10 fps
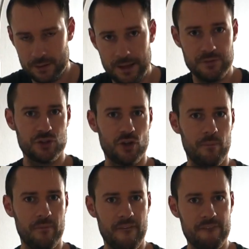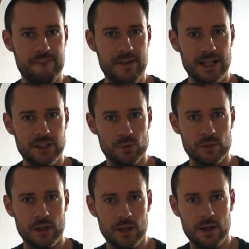gave you some value.
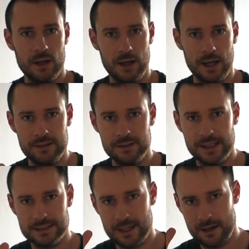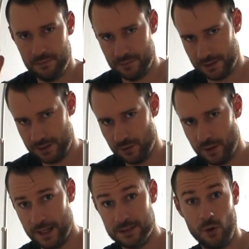Until next time, see you
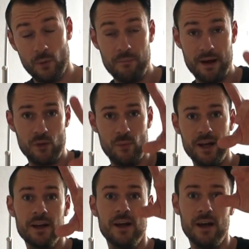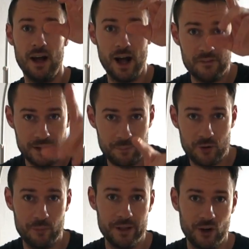guys. Oh, and by the way, I have an
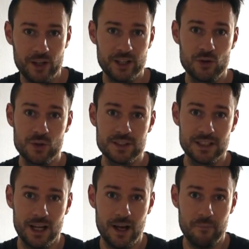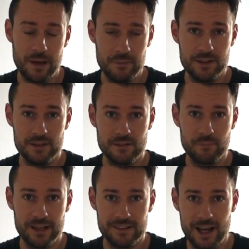upcoming online course. Maybe
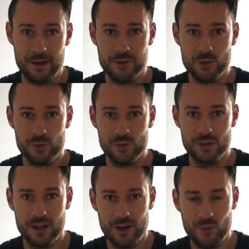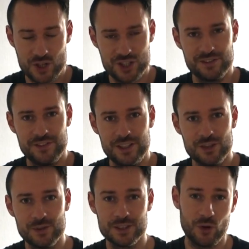by the time you watch this
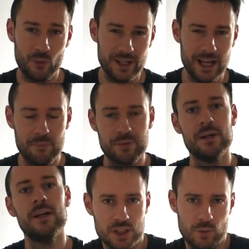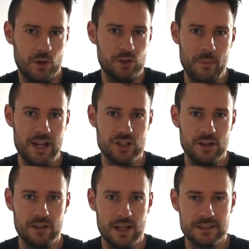video, it's already up. Just wanted to mention
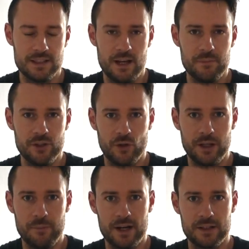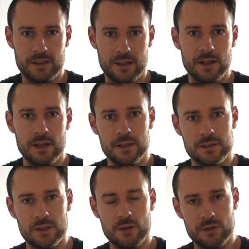that as I'm an online marketer.
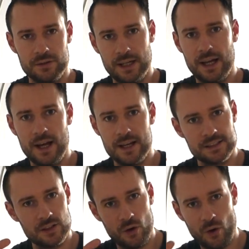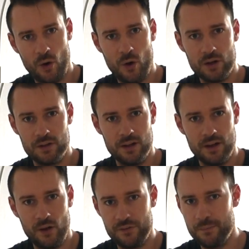So take care guys, all
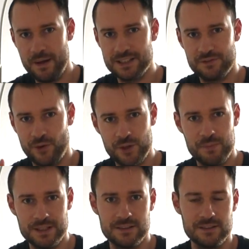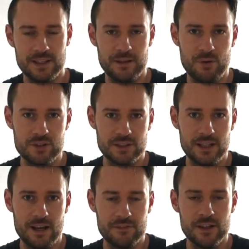of the best for your business and personal
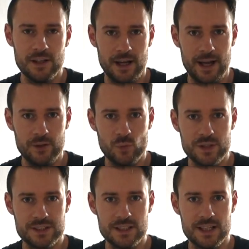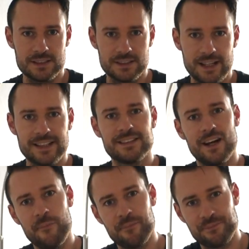life, and we see us next
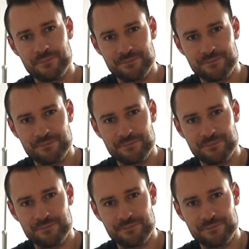time.